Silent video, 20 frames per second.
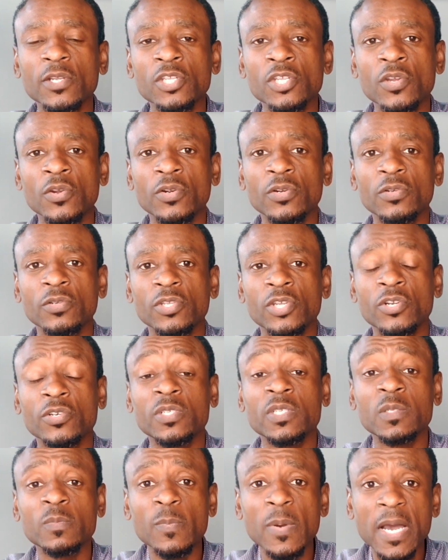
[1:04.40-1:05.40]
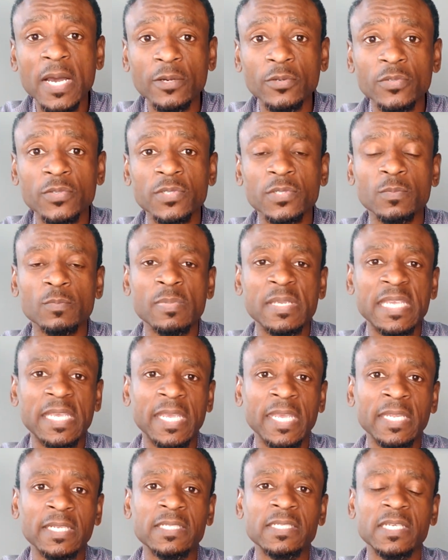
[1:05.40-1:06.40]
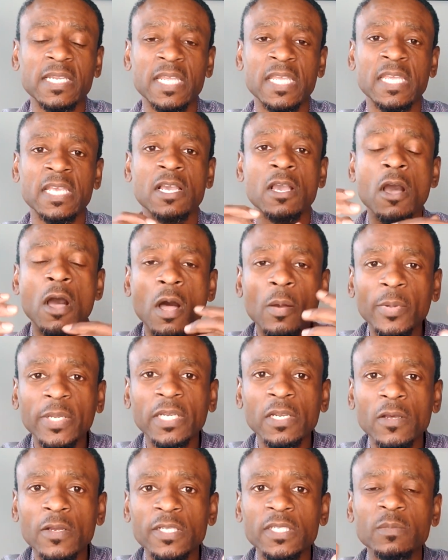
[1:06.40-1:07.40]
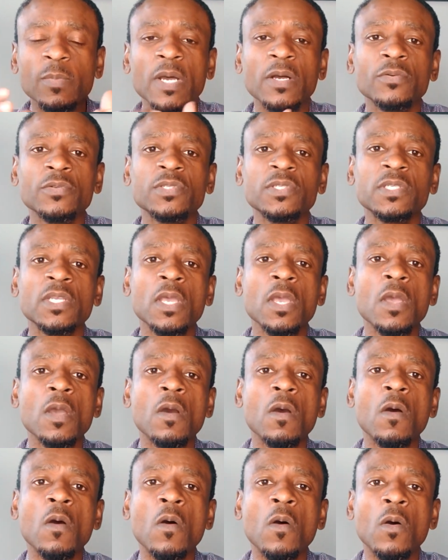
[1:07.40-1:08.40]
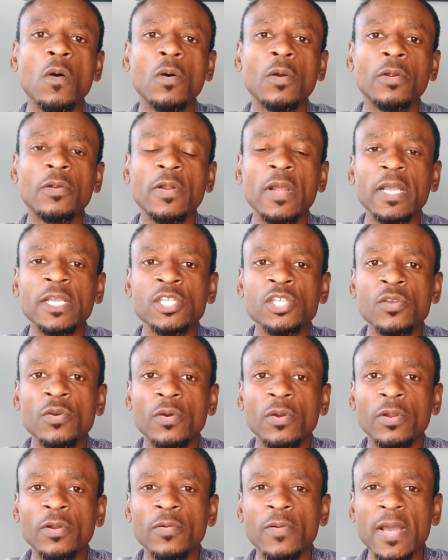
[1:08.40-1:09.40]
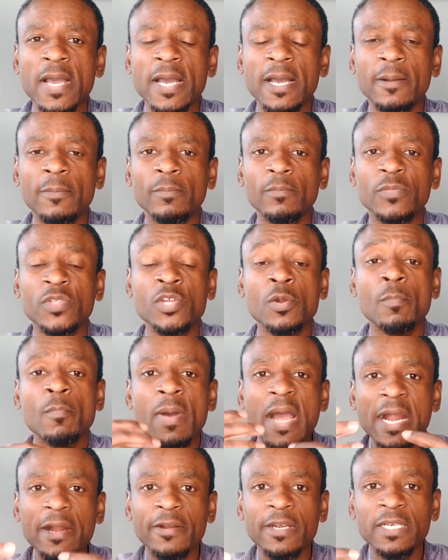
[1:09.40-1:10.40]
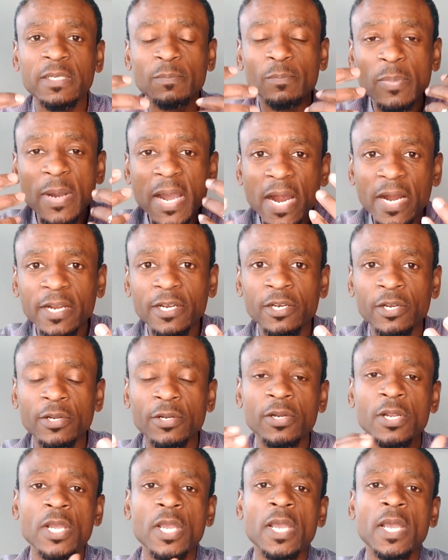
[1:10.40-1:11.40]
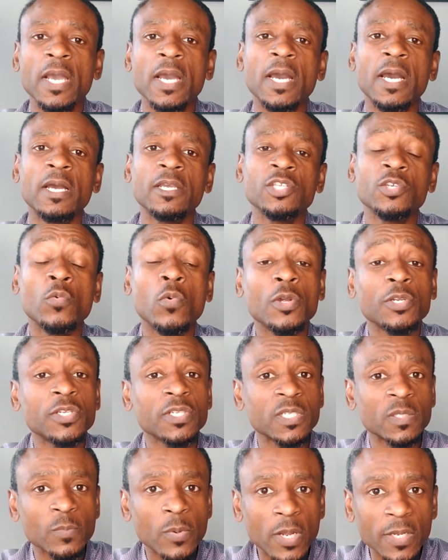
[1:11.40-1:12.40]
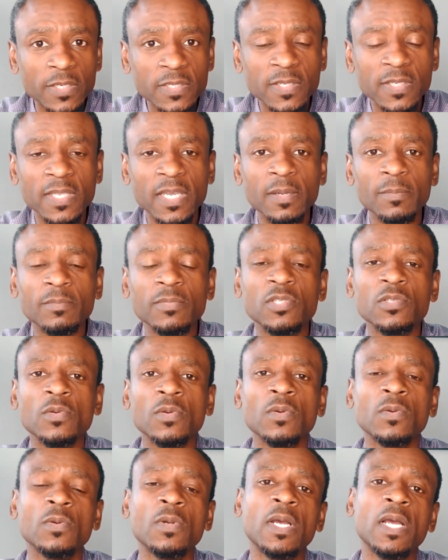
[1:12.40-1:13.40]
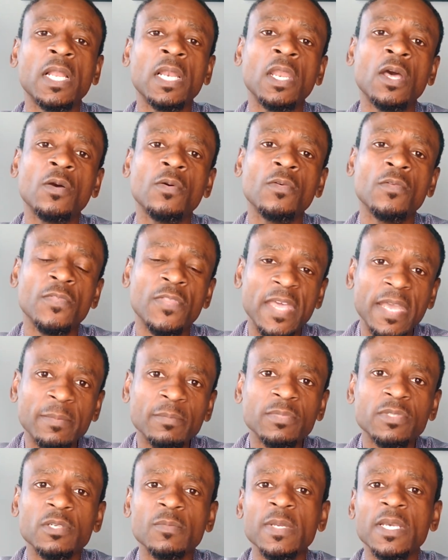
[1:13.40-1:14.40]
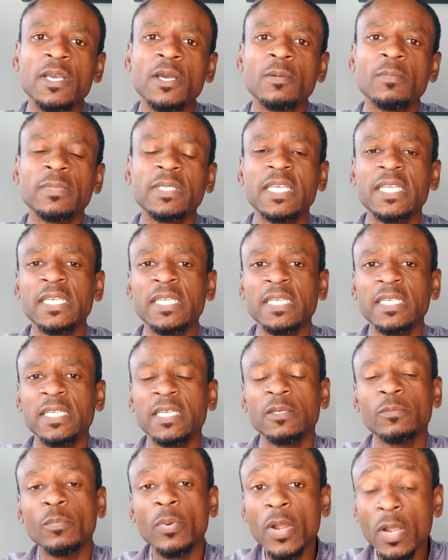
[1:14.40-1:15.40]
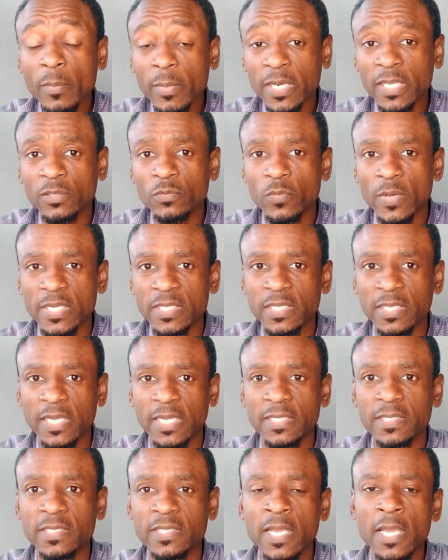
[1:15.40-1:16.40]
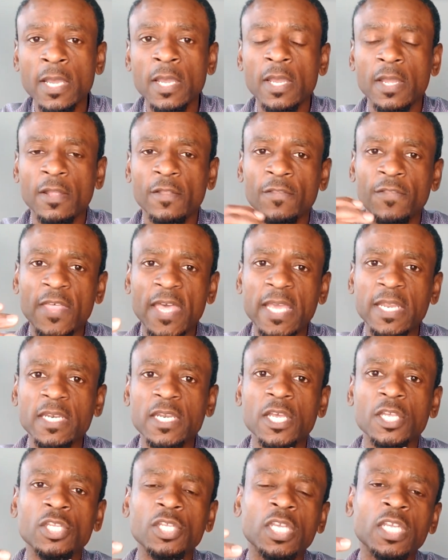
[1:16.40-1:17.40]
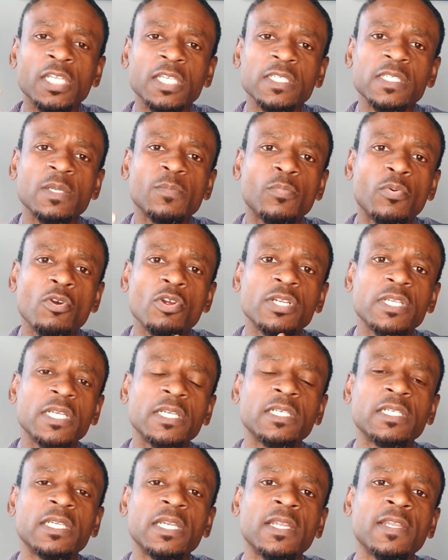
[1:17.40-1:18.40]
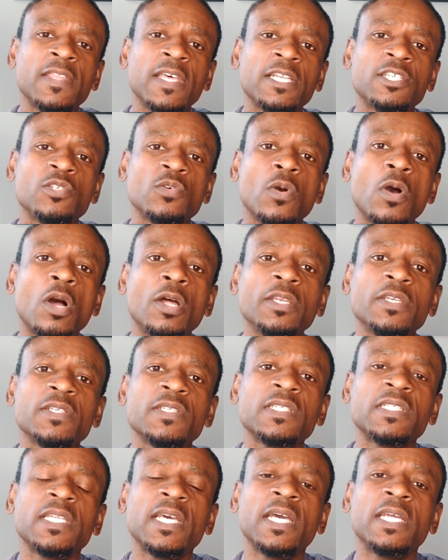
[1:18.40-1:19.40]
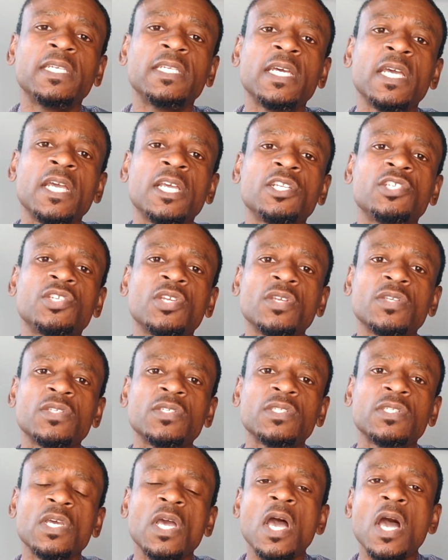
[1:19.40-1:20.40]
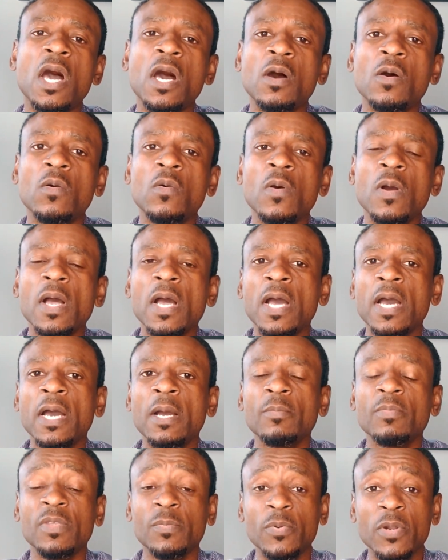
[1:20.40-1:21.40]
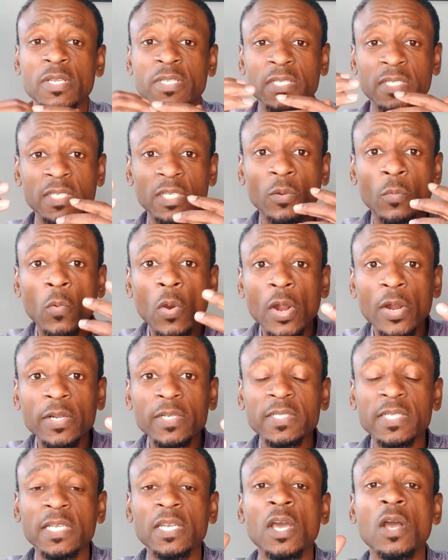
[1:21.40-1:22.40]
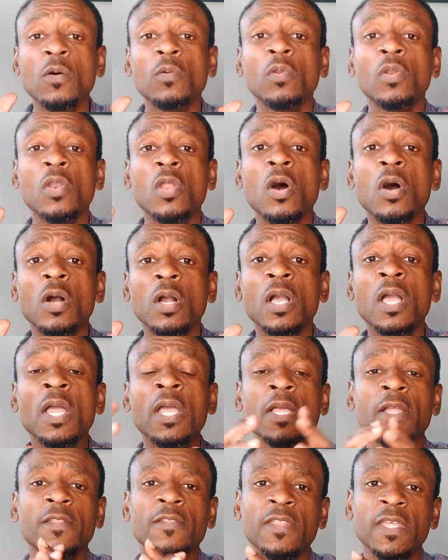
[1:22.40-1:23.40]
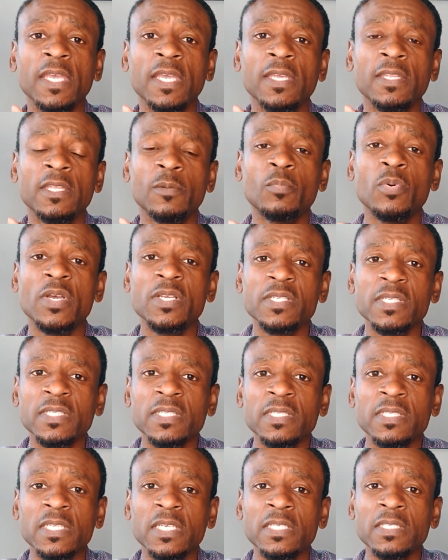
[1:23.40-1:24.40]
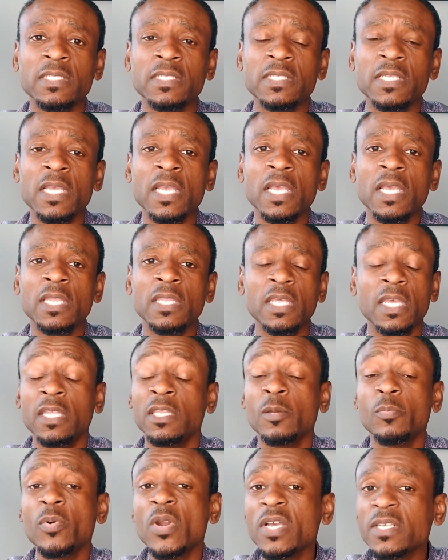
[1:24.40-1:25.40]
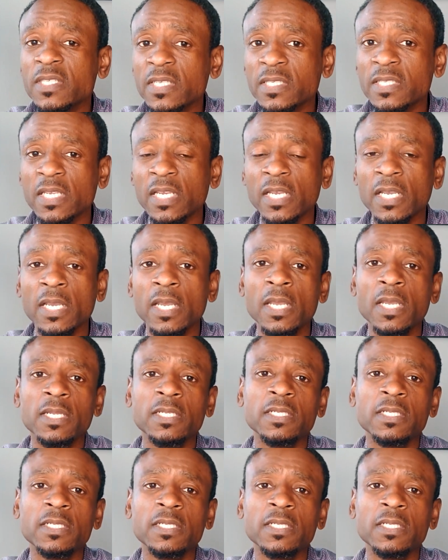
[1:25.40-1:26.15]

your spouse, be it a common law spouse or your married partner, you want to sponsor them to allow them to become Canadian permanent residents, then it is important that you understand just how the processing works and how long the processing